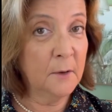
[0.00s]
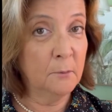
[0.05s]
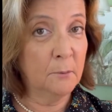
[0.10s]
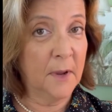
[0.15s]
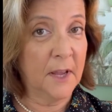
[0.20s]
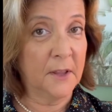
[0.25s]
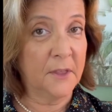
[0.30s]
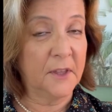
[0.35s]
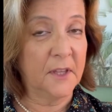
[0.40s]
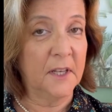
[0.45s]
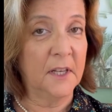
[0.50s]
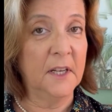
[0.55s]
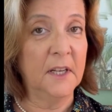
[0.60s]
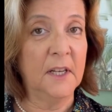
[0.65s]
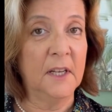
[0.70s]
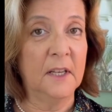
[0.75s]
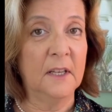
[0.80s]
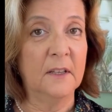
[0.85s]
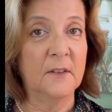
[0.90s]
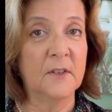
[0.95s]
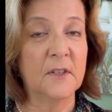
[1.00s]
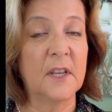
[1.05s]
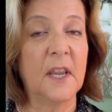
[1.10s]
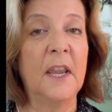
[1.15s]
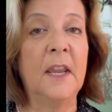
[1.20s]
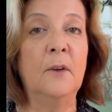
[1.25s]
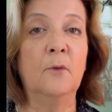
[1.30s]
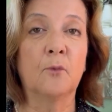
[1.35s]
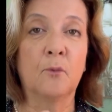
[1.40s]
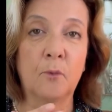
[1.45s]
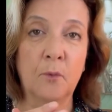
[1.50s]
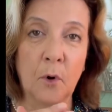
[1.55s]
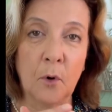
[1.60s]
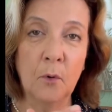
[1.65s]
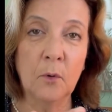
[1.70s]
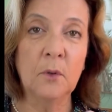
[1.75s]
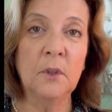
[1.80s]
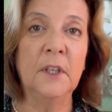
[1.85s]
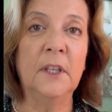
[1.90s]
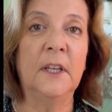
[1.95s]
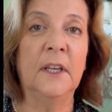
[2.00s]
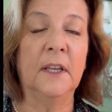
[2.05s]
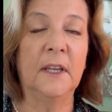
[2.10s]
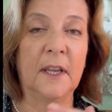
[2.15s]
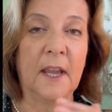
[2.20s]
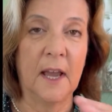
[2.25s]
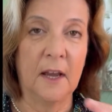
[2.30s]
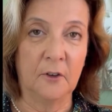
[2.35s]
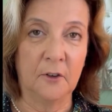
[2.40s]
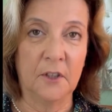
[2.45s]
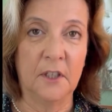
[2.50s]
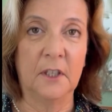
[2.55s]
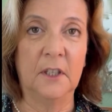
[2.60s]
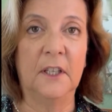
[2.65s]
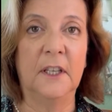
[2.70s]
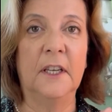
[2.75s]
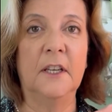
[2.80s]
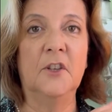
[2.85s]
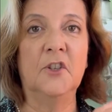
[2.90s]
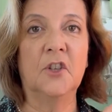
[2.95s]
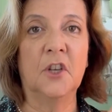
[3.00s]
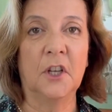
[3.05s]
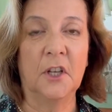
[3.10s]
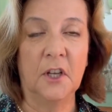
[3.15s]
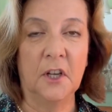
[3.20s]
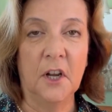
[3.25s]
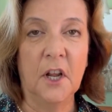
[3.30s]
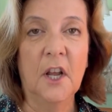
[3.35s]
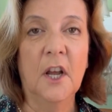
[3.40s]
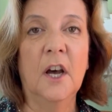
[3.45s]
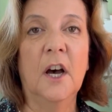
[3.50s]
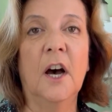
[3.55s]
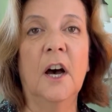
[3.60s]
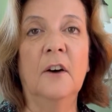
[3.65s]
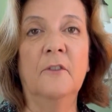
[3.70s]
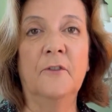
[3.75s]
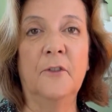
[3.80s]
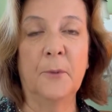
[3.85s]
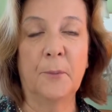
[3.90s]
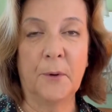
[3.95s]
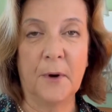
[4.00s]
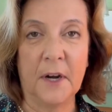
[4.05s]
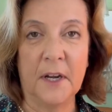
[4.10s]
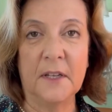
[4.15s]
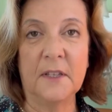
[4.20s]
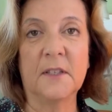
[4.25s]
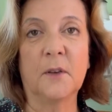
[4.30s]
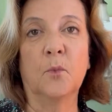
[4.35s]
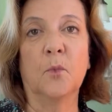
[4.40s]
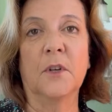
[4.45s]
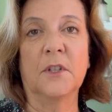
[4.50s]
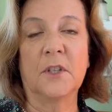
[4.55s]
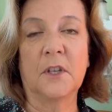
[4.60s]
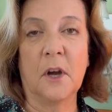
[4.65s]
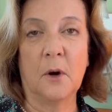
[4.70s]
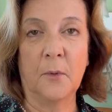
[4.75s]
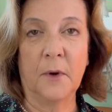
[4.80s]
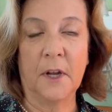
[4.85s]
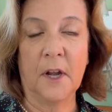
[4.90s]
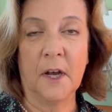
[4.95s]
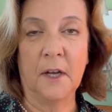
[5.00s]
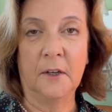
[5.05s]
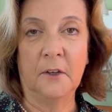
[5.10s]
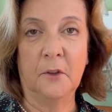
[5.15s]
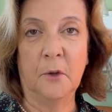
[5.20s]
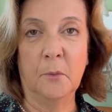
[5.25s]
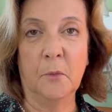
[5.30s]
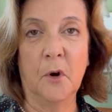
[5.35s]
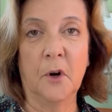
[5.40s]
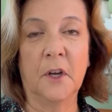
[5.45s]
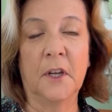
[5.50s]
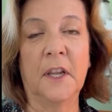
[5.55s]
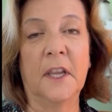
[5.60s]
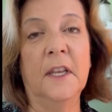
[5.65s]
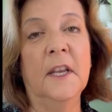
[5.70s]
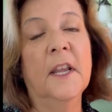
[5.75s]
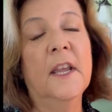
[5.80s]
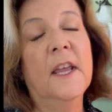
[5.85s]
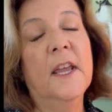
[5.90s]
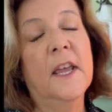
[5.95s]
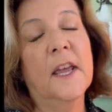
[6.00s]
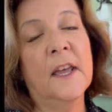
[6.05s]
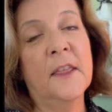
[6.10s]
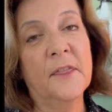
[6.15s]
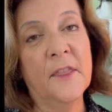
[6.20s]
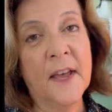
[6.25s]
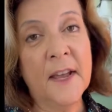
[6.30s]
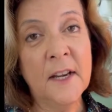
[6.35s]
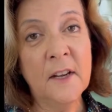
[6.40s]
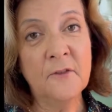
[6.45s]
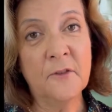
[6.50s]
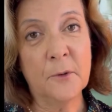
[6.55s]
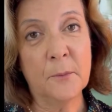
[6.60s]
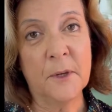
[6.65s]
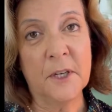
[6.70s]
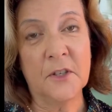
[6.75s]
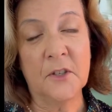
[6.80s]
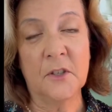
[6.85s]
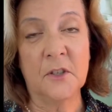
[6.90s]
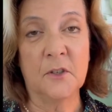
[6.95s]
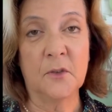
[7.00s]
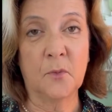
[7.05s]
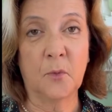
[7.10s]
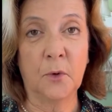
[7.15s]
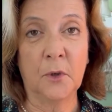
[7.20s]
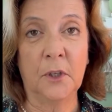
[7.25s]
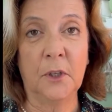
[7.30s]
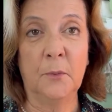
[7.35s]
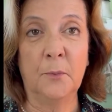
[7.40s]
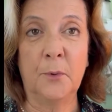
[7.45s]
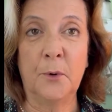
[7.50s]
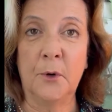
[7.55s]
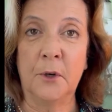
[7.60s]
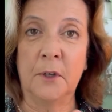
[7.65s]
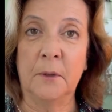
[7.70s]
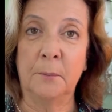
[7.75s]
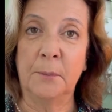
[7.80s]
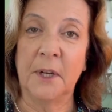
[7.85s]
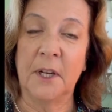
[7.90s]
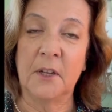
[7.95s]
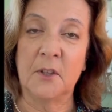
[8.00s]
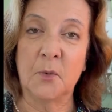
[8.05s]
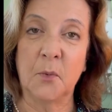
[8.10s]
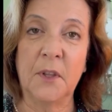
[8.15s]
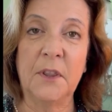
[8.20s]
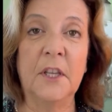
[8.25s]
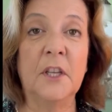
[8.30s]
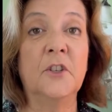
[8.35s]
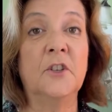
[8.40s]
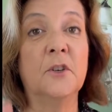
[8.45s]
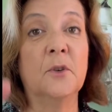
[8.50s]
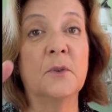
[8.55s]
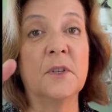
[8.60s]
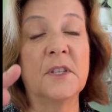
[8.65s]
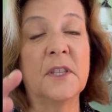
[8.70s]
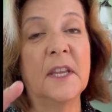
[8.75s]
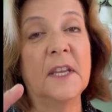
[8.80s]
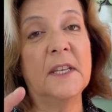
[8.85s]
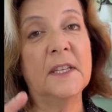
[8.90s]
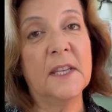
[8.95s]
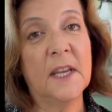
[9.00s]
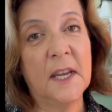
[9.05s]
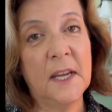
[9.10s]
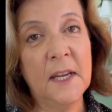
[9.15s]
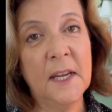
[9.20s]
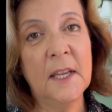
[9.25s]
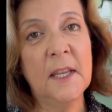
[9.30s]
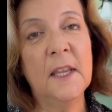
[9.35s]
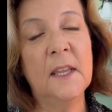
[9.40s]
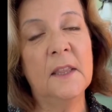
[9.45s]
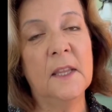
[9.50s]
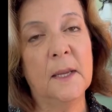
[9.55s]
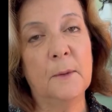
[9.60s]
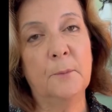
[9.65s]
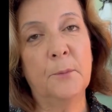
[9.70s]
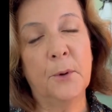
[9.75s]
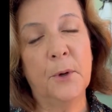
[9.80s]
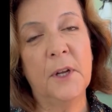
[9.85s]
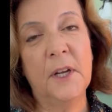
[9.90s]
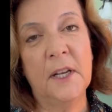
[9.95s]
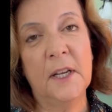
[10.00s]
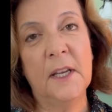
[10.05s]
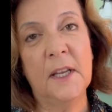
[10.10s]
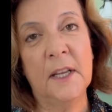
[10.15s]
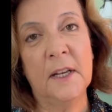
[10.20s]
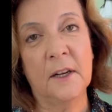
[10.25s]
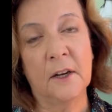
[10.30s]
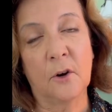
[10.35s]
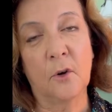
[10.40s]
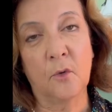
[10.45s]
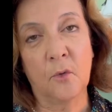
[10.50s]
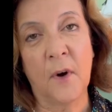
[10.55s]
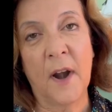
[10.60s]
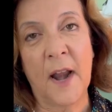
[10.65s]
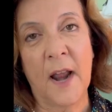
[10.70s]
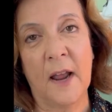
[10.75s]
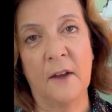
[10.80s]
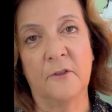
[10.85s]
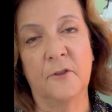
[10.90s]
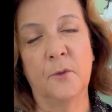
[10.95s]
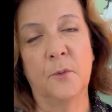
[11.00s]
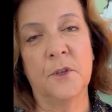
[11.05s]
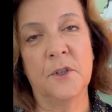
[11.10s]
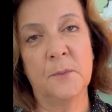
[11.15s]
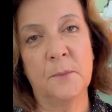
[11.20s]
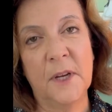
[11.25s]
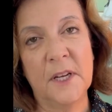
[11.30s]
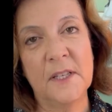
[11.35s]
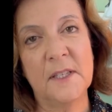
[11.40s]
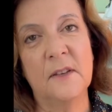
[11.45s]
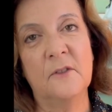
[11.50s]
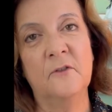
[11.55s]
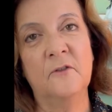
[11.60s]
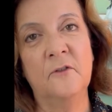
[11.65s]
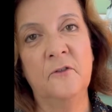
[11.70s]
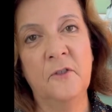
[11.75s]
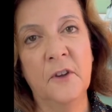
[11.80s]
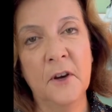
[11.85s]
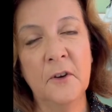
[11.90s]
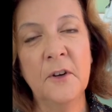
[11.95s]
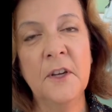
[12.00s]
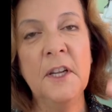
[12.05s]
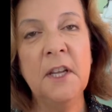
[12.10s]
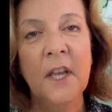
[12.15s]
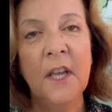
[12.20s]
method is a rolling calculation of the price and what's going on in the market. And that information is really important because what they do is they take it and they put it in a graph, which makes it very